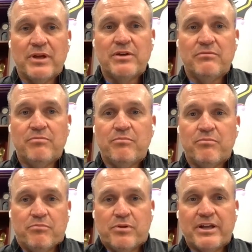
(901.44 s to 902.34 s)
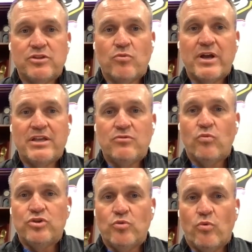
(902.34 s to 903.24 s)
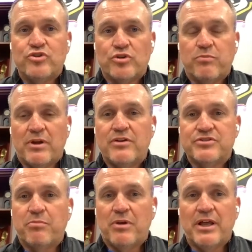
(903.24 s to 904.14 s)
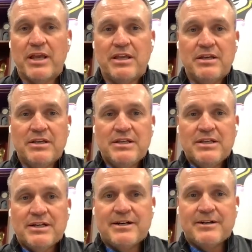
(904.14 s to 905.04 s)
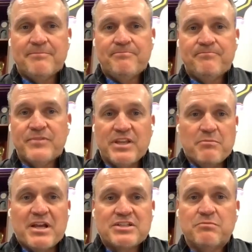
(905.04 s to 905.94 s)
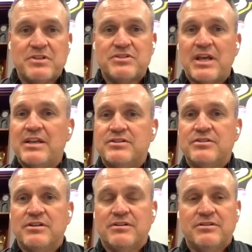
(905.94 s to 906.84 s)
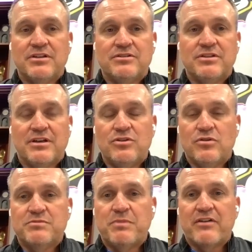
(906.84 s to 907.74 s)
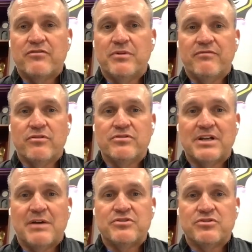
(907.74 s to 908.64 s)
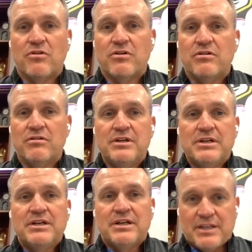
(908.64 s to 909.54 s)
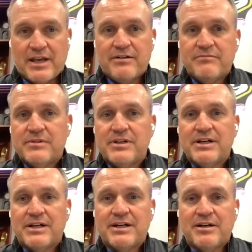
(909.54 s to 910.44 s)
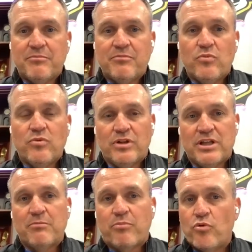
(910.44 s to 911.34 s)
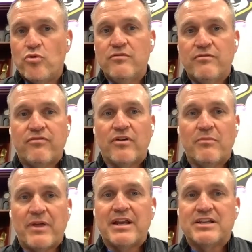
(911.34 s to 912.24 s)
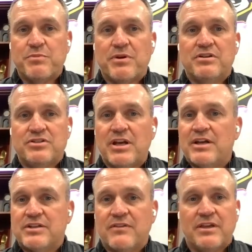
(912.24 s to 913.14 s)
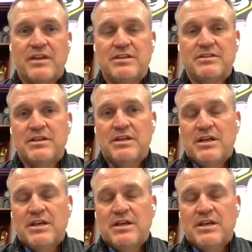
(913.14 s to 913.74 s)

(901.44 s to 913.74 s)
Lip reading: played the way you want your players to play. Did he make some mistakes that you expect from a first-time starter? Yeah, Will he improve from that experience? Yes, I think he's